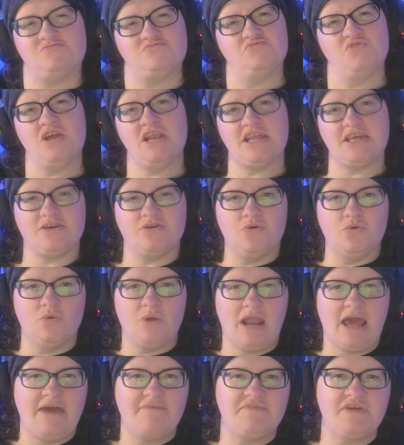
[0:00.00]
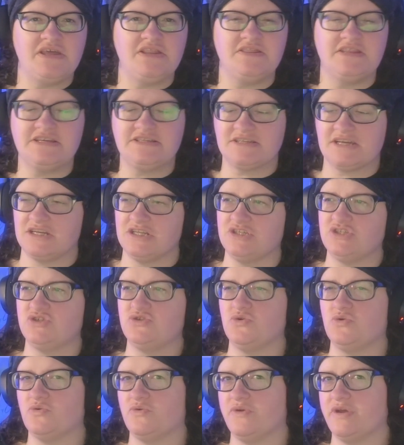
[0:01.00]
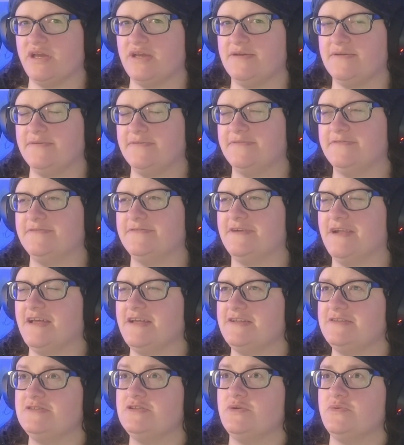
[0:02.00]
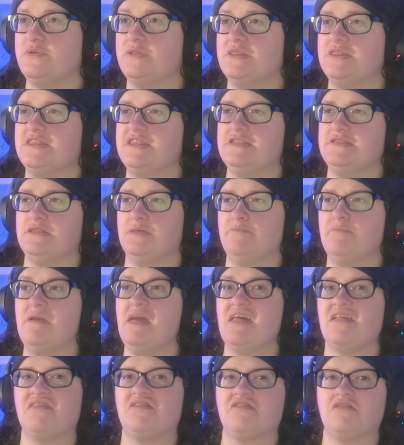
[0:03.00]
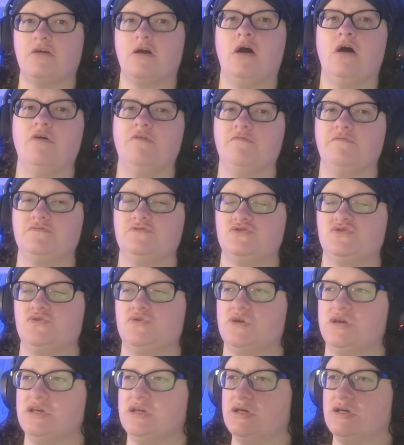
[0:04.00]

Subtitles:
really cool having this kind of story. Like, doing the myth of Troy.